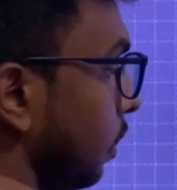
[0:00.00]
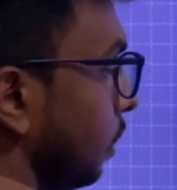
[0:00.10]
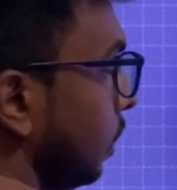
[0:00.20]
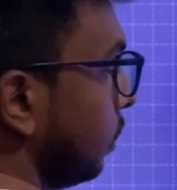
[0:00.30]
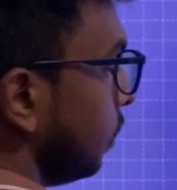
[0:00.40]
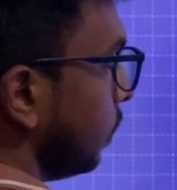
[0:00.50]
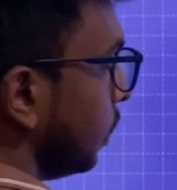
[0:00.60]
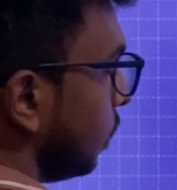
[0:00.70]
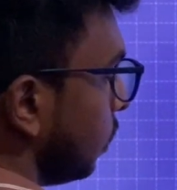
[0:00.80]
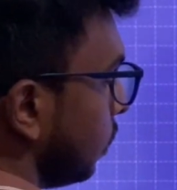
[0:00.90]
this is
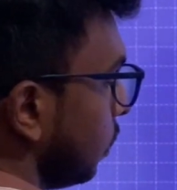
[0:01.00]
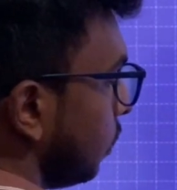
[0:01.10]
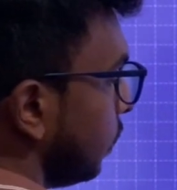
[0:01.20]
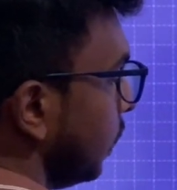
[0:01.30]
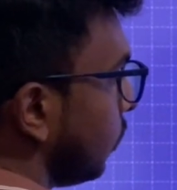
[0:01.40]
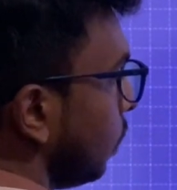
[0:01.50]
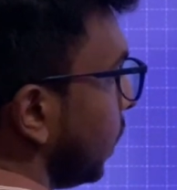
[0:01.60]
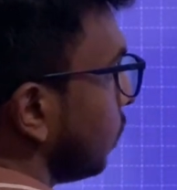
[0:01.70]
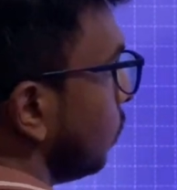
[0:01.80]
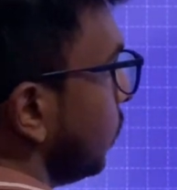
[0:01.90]
the central
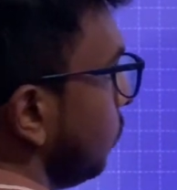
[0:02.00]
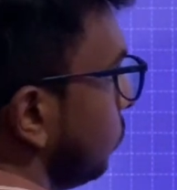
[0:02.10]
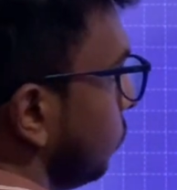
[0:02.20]
maxima.